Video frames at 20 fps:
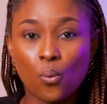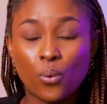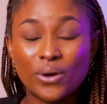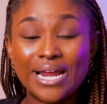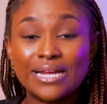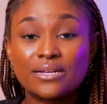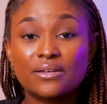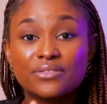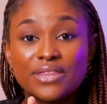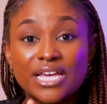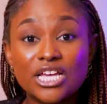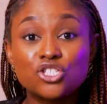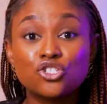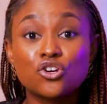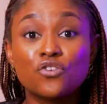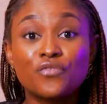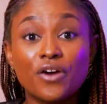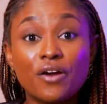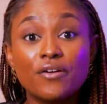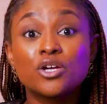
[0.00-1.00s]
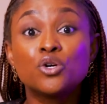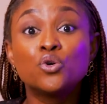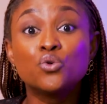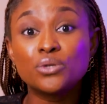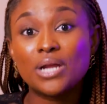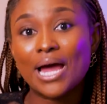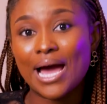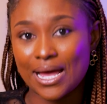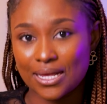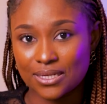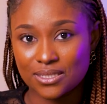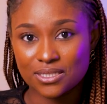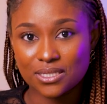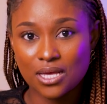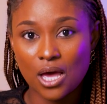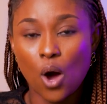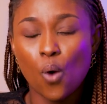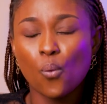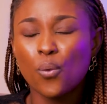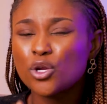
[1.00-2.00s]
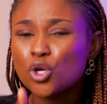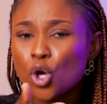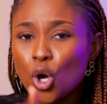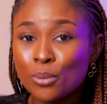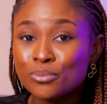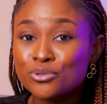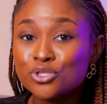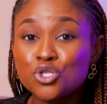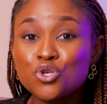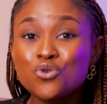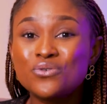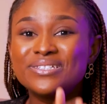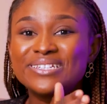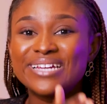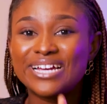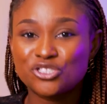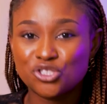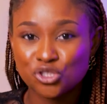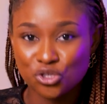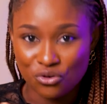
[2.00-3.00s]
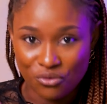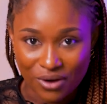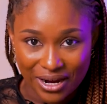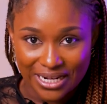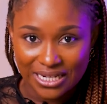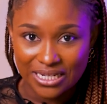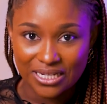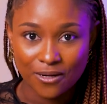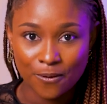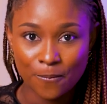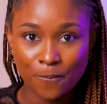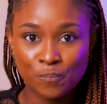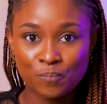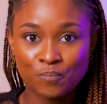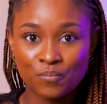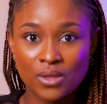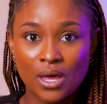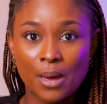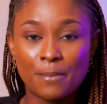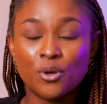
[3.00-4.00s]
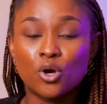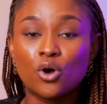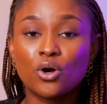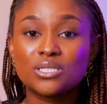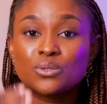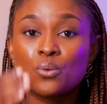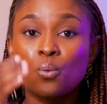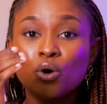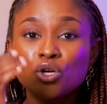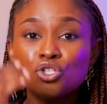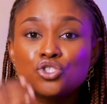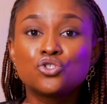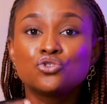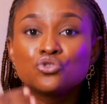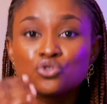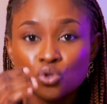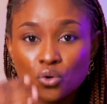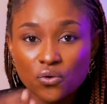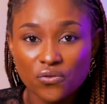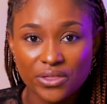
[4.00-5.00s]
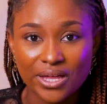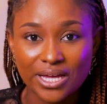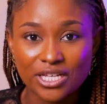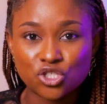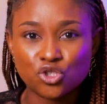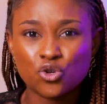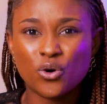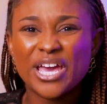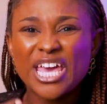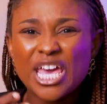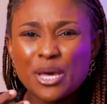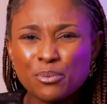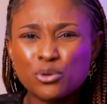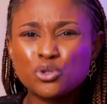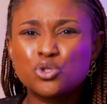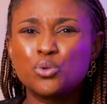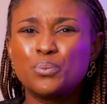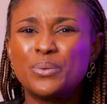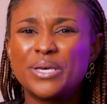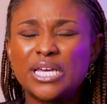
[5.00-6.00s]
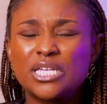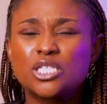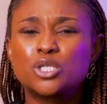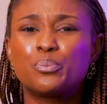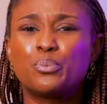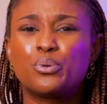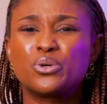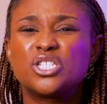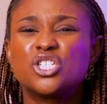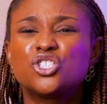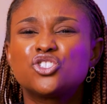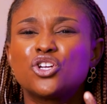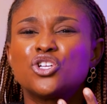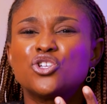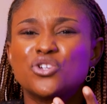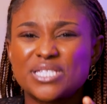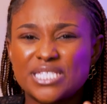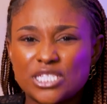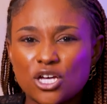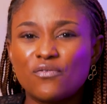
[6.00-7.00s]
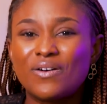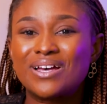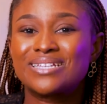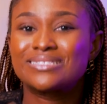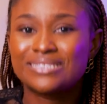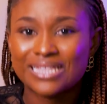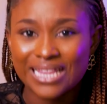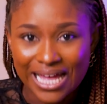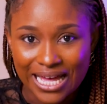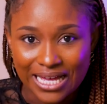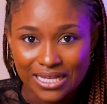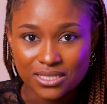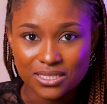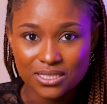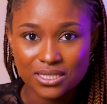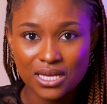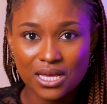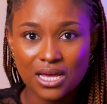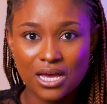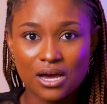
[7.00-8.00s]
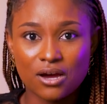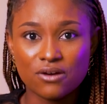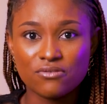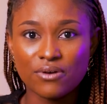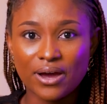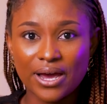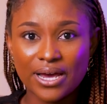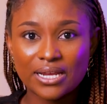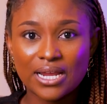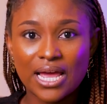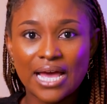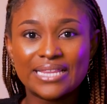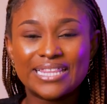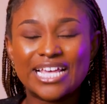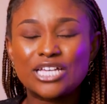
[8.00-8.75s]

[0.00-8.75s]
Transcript: What are the things you're very good at? What comes to you naturally? Because once you know that, you're able to begin to position yourself as that, right?